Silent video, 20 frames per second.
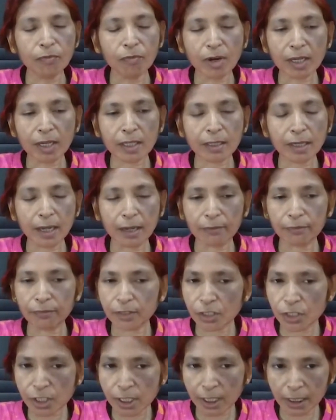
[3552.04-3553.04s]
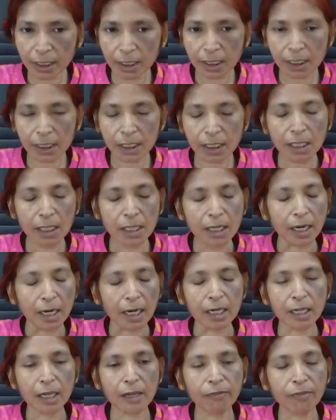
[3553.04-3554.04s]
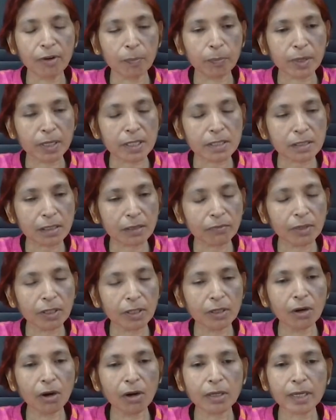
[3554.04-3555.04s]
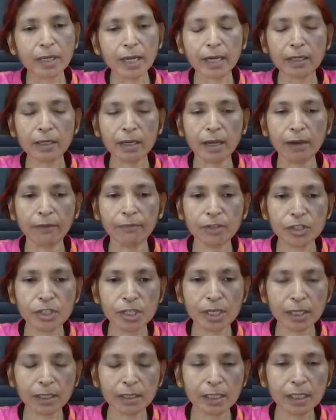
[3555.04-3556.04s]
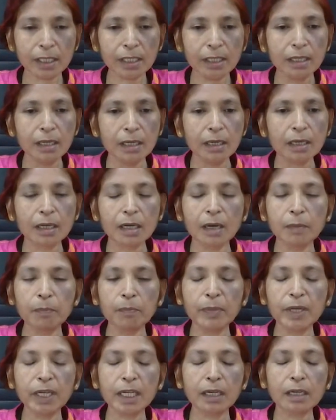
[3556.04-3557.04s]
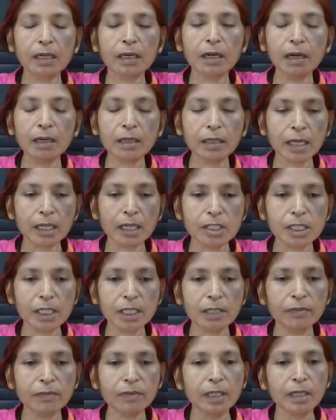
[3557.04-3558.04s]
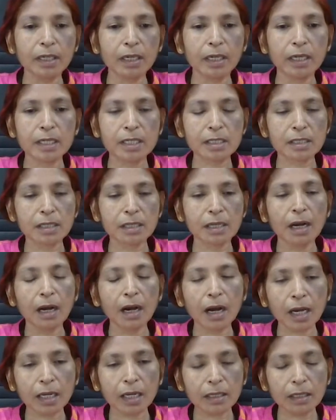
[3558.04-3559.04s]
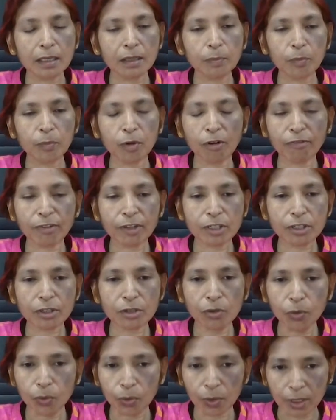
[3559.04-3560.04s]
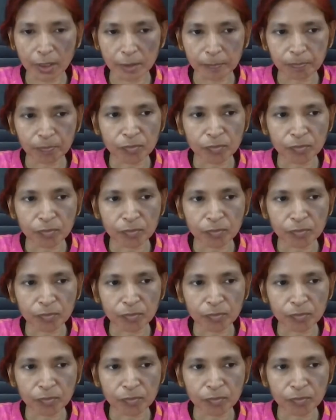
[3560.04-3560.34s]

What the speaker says: work efficiently, and if a person will not act efficiently, company can't achieve its higher profit goal.